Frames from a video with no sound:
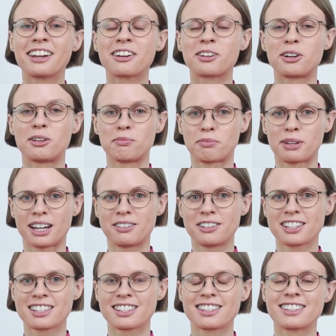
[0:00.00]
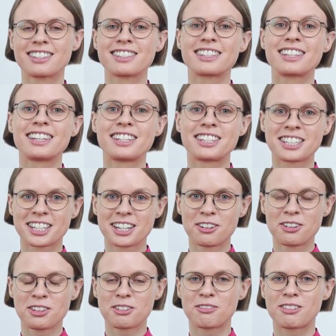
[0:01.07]
Comparisons
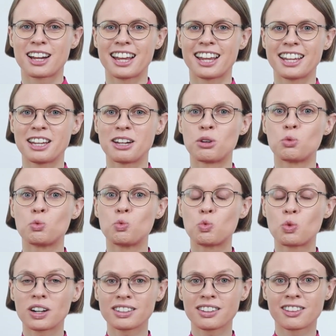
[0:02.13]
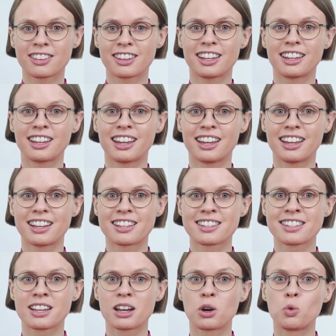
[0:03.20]
show the way one thing
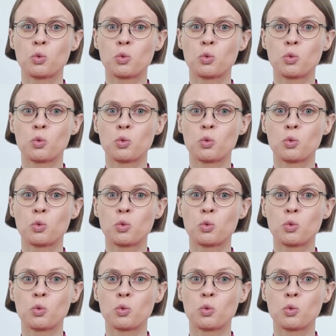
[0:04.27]
is